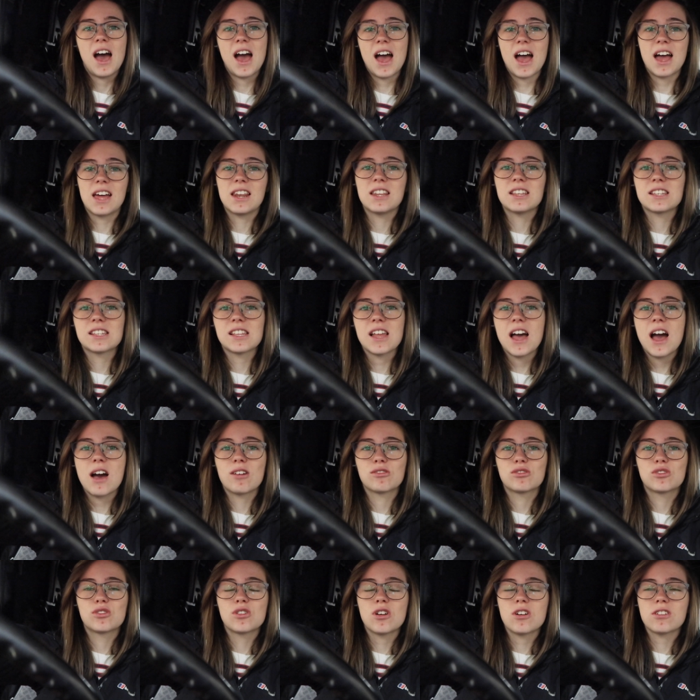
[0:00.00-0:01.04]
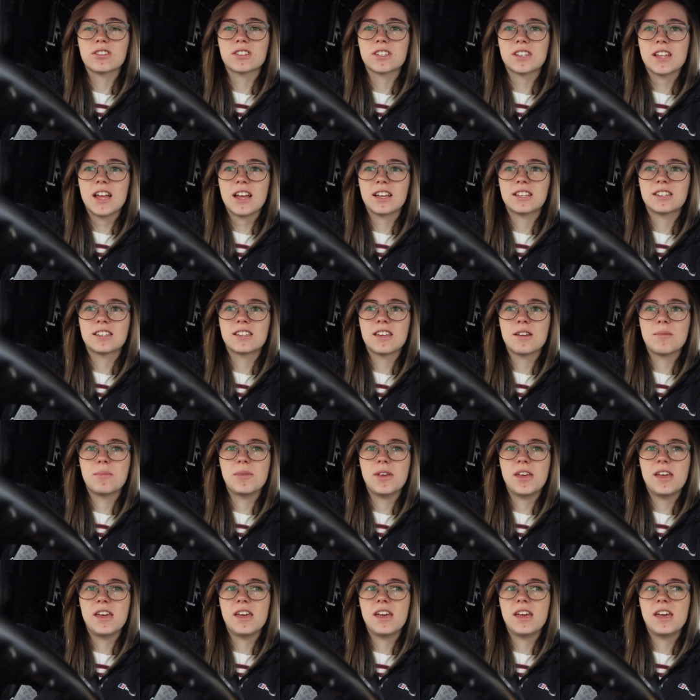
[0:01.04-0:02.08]
And there's loud trucks next to
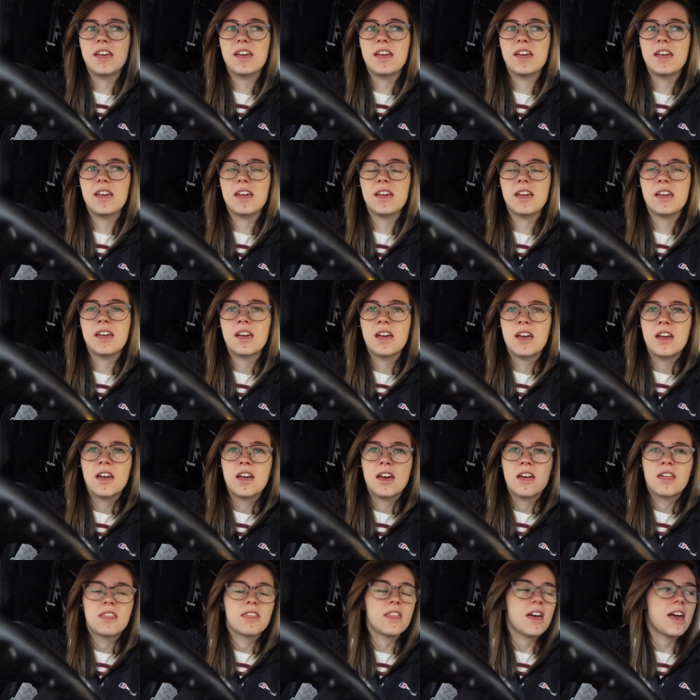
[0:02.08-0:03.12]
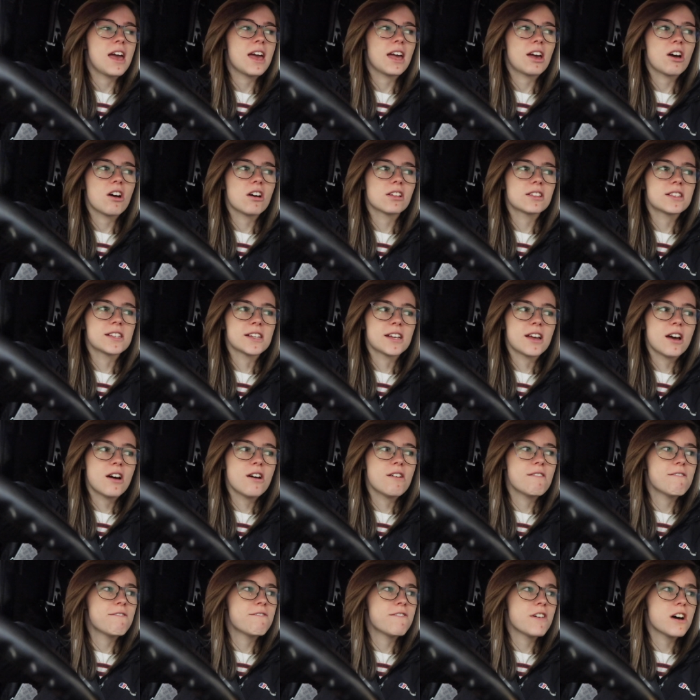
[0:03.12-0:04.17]
me. They got to
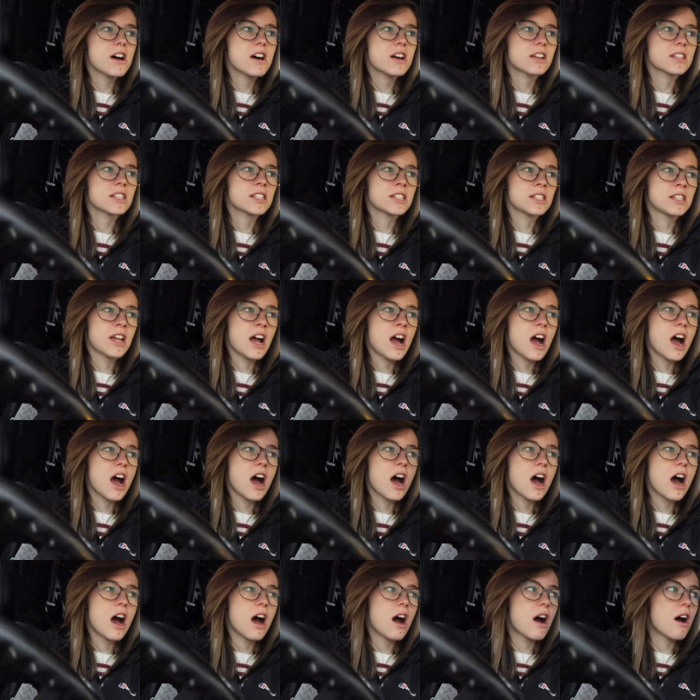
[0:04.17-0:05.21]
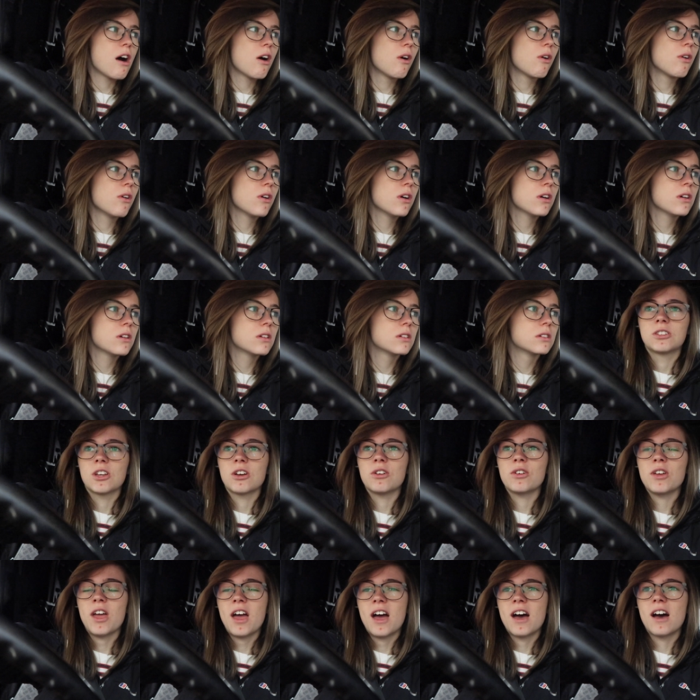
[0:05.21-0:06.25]
go first now.
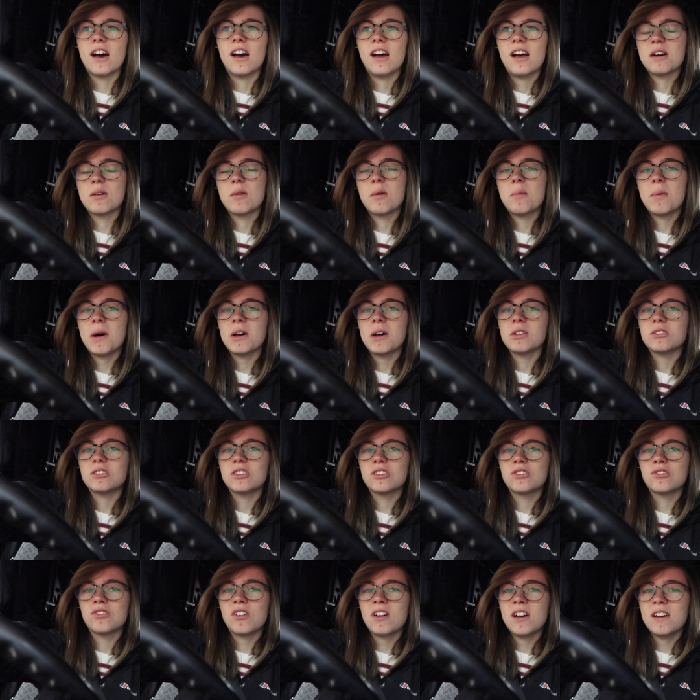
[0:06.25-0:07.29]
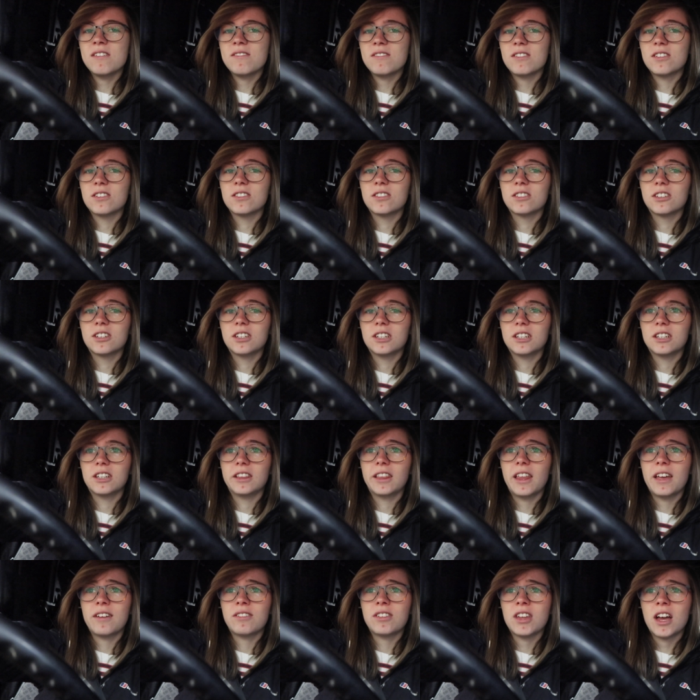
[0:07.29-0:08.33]
So yeah, I'm about to drive on the
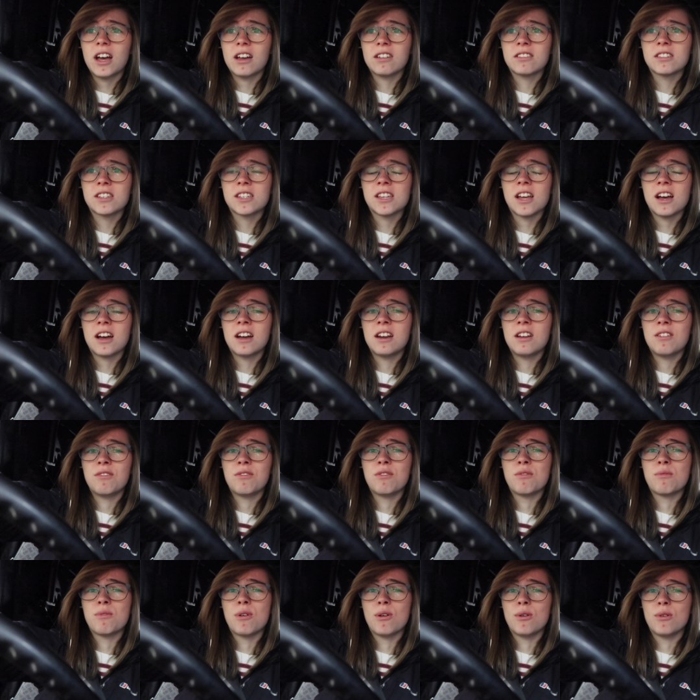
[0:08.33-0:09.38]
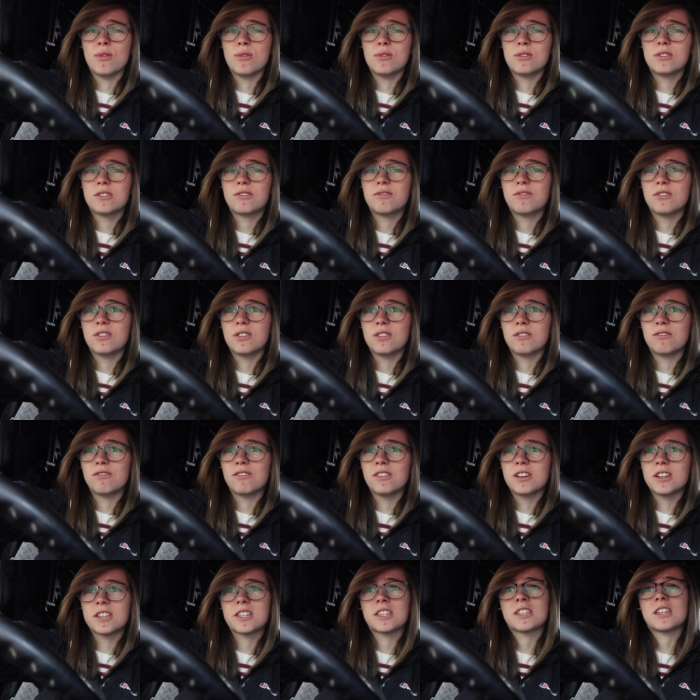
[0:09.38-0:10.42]
left-hand side of the road for the
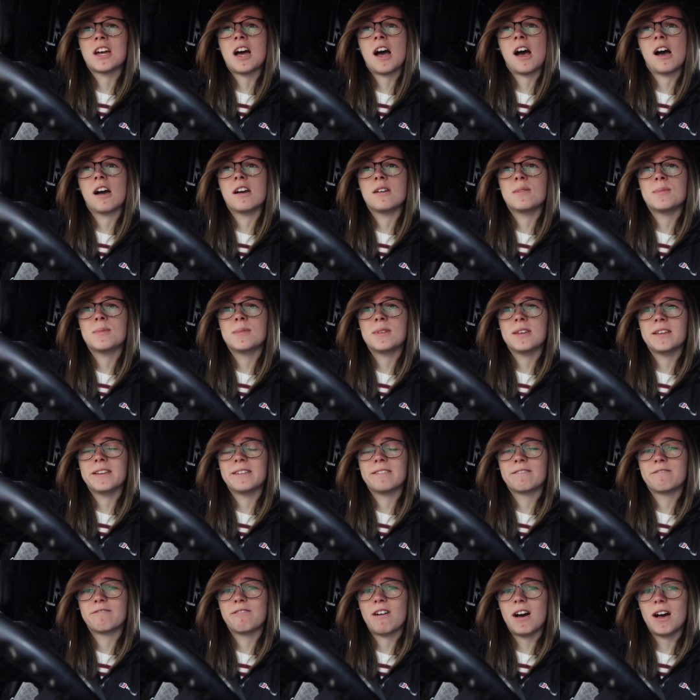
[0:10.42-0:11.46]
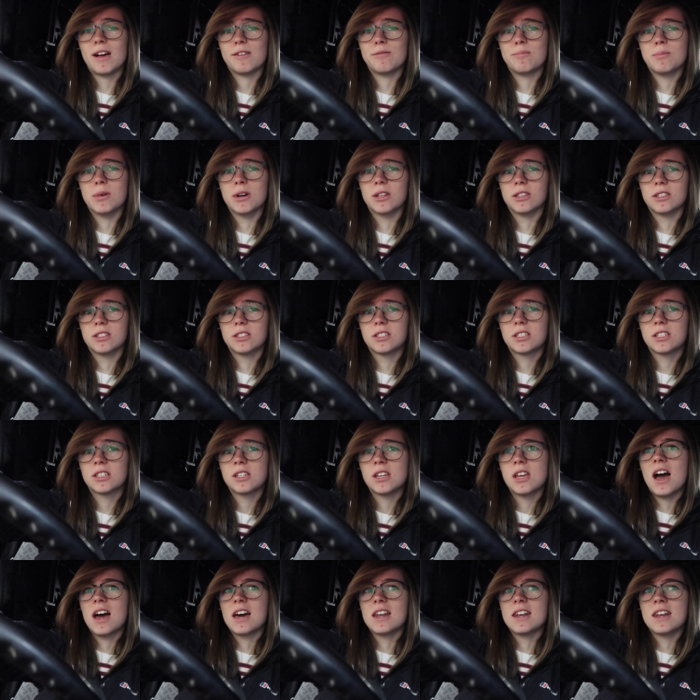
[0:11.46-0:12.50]
first time in 5 months.
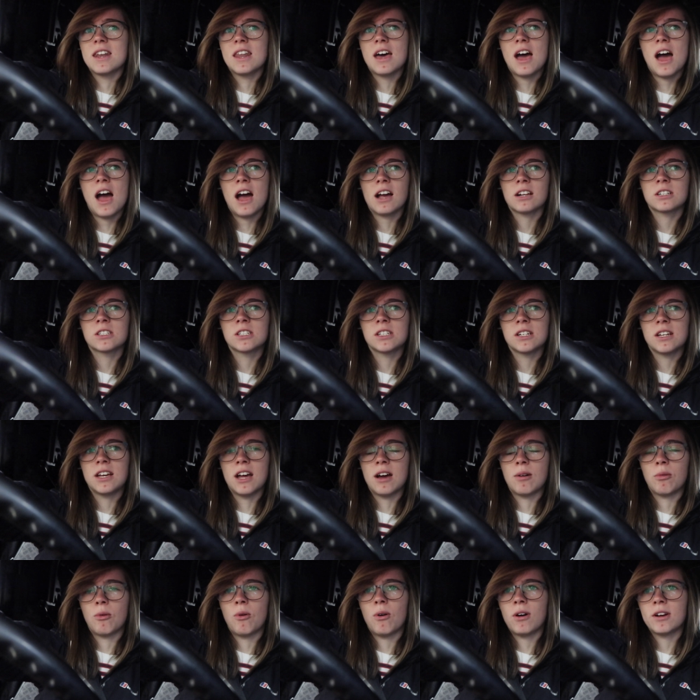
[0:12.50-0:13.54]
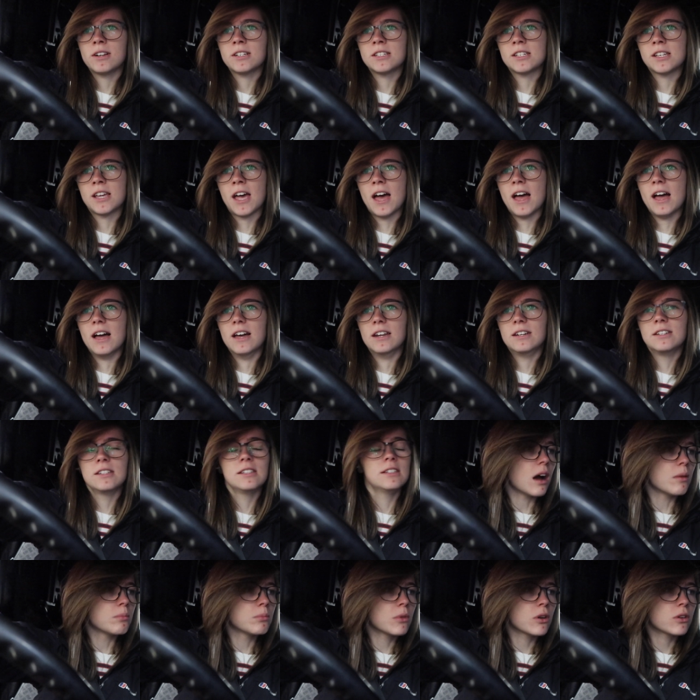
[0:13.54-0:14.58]
And actually, I'm quite scared.
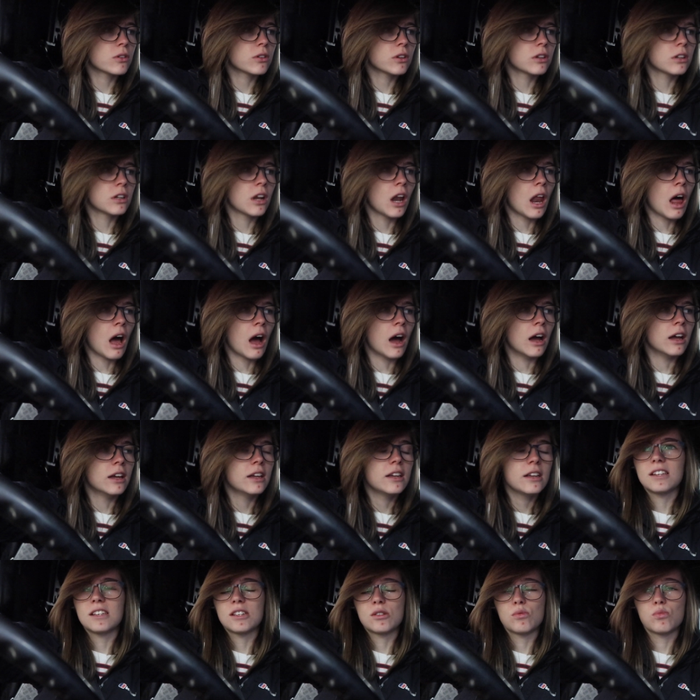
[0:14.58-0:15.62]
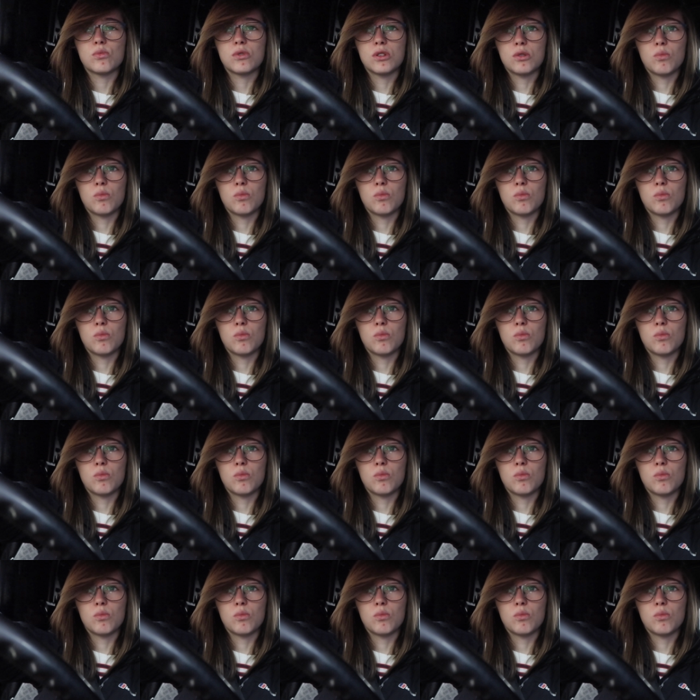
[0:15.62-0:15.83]
I'm not gonna lie. It's